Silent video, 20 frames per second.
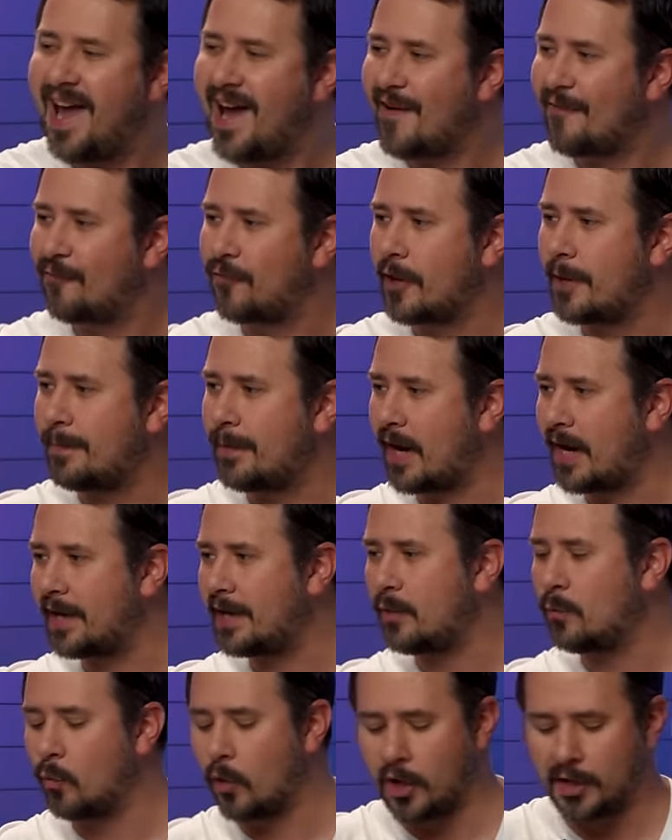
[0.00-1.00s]

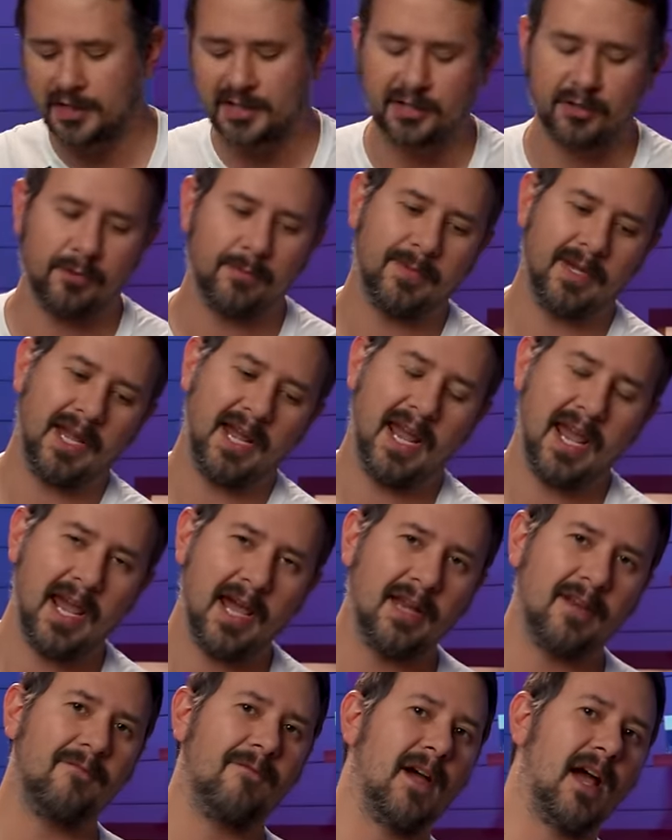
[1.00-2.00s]
Everybody wants them,
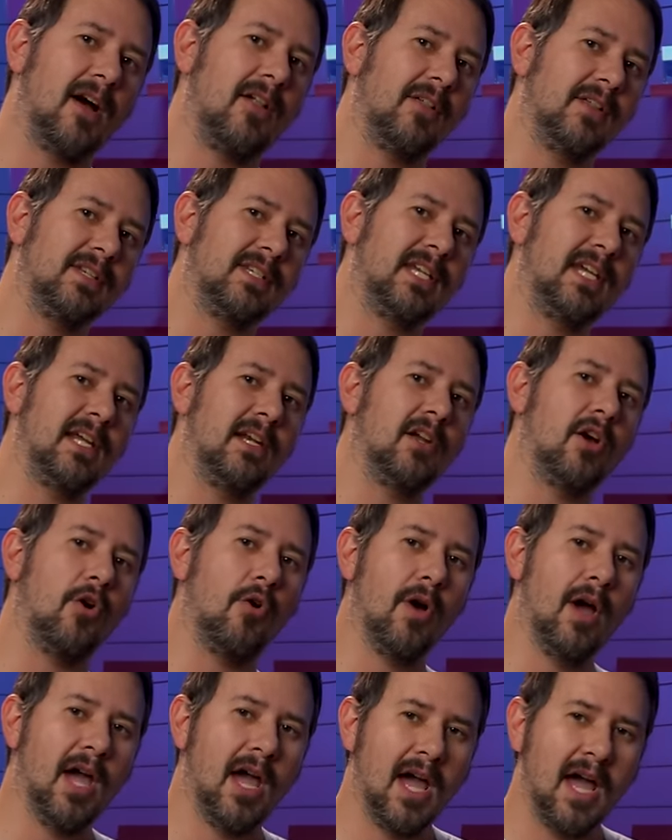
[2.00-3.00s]
and
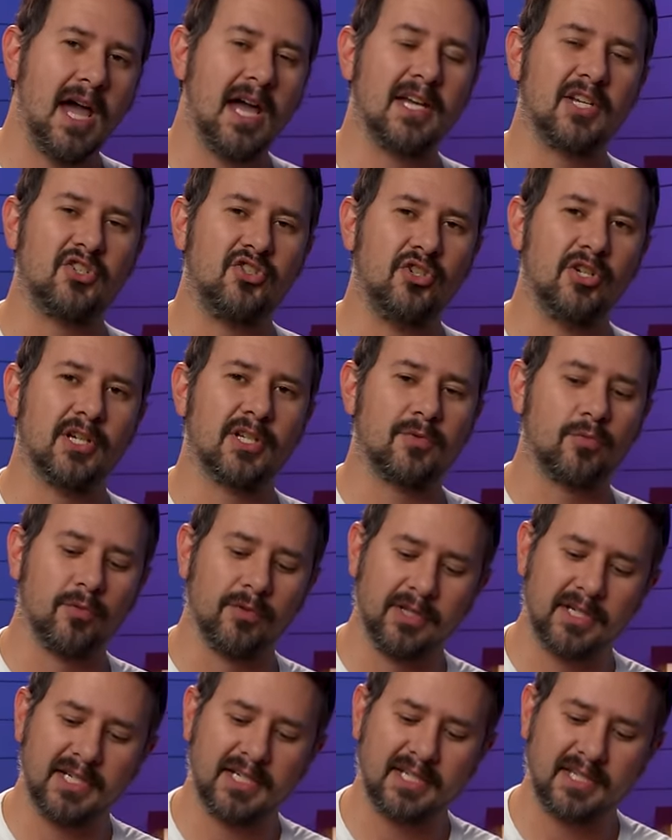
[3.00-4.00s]
Valentino has just
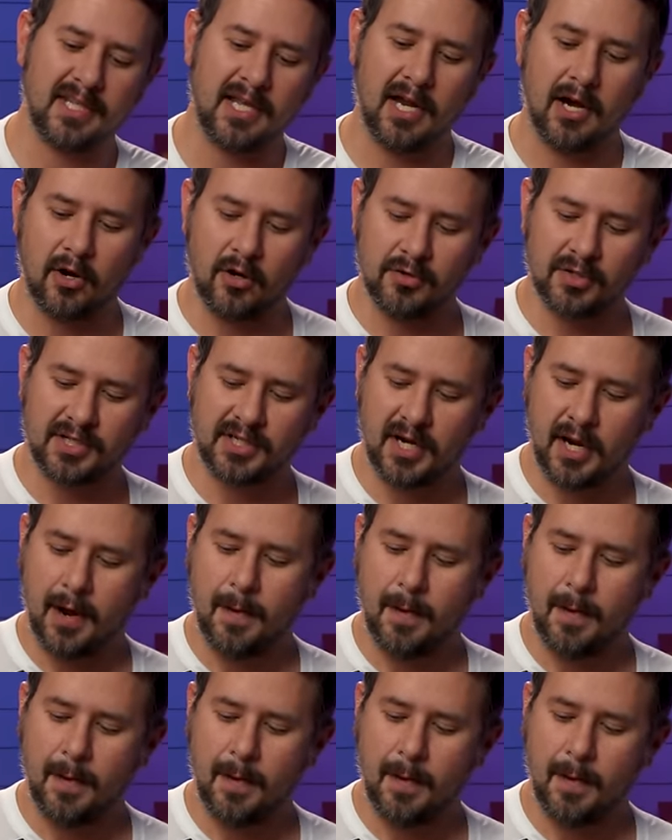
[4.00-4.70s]
released theirs.